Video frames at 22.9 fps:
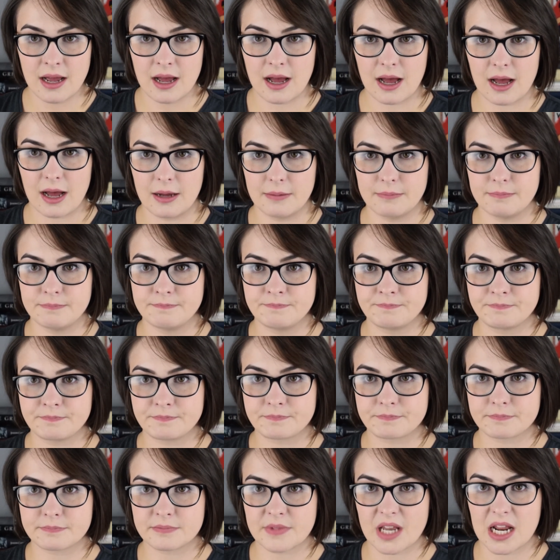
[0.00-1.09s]

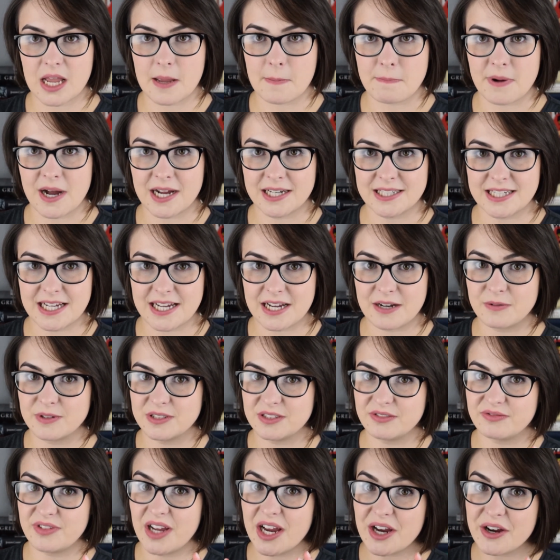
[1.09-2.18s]
And paideia was
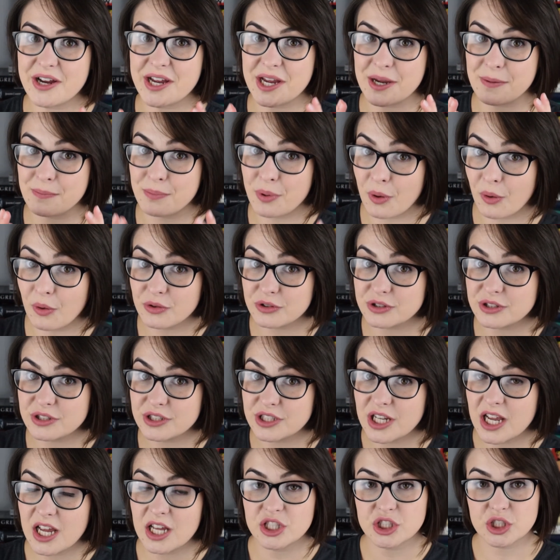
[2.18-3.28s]
very important,
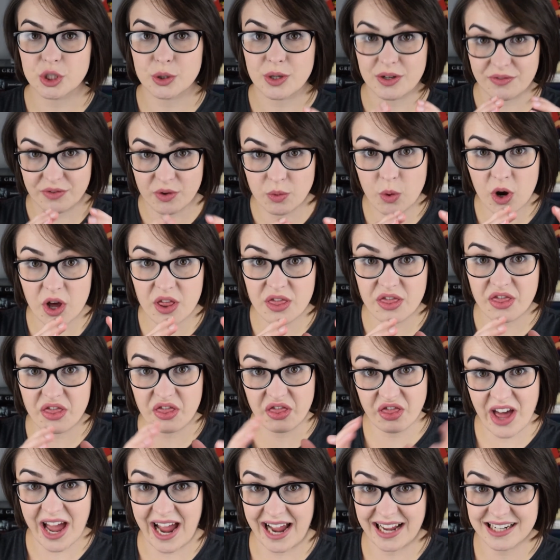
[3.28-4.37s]
so if you weren't
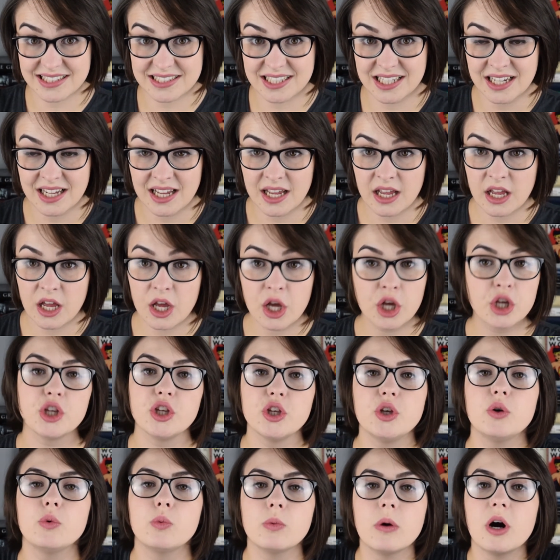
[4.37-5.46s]
that,
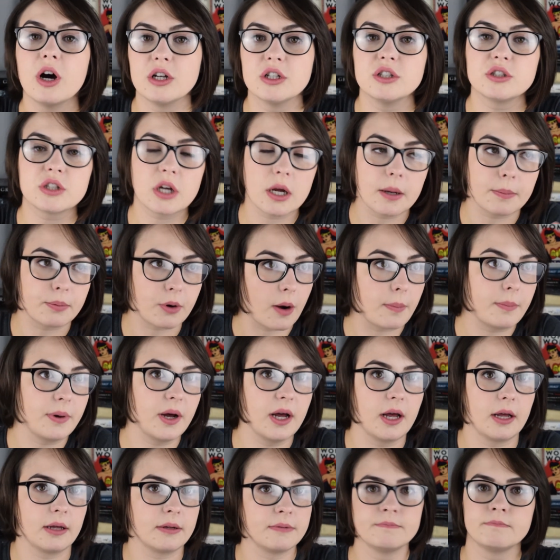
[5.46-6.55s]
you weren't a
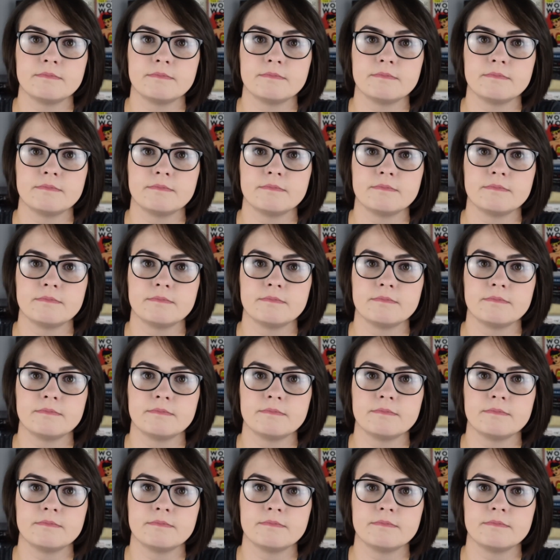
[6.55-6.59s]
proper